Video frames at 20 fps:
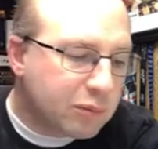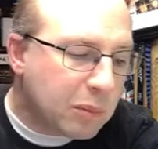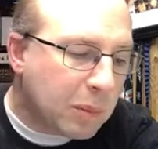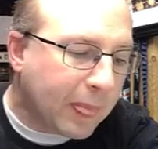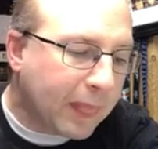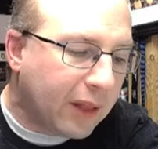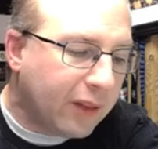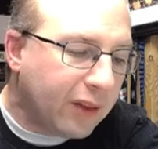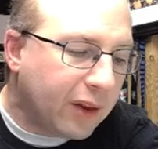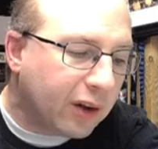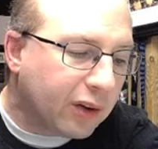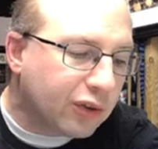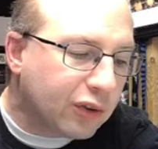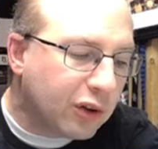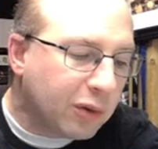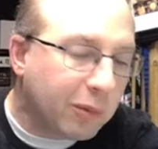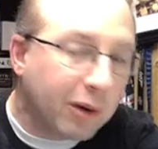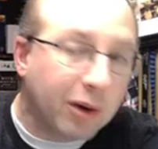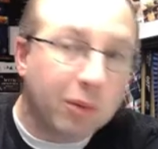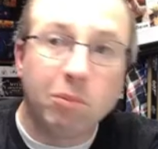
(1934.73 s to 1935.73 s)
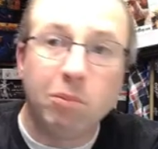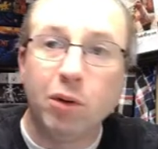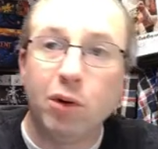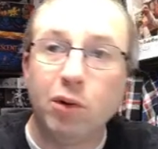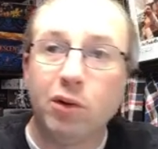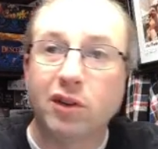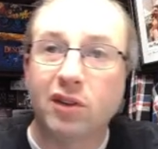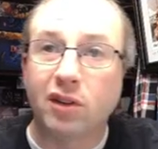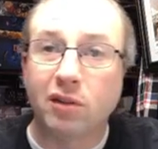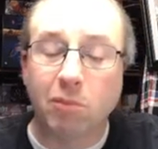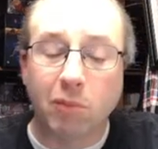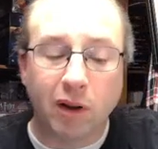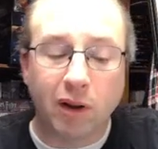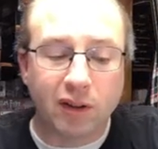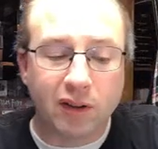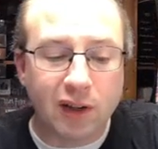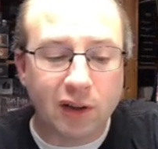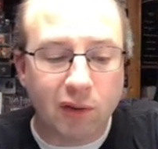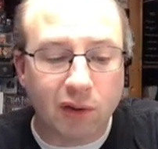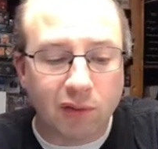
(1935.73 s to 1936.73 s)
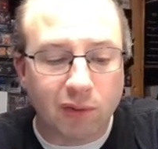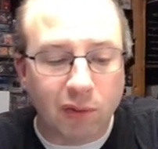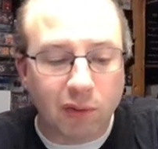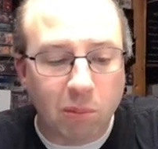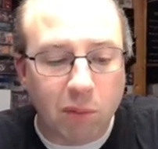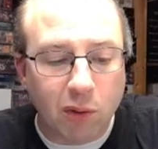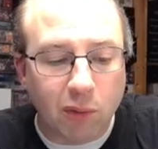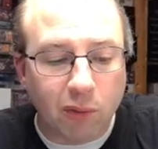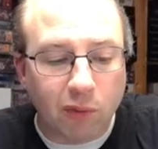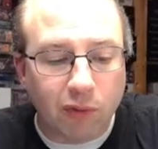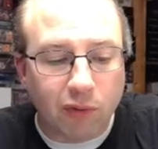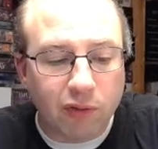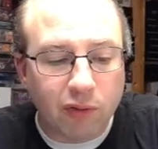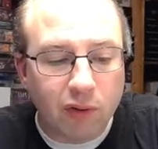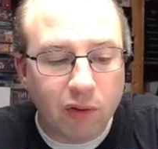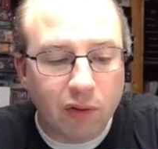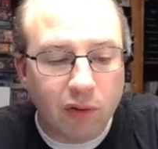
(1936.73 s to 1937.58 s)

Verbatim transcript: And then I'll show you my boots, my secret for boots.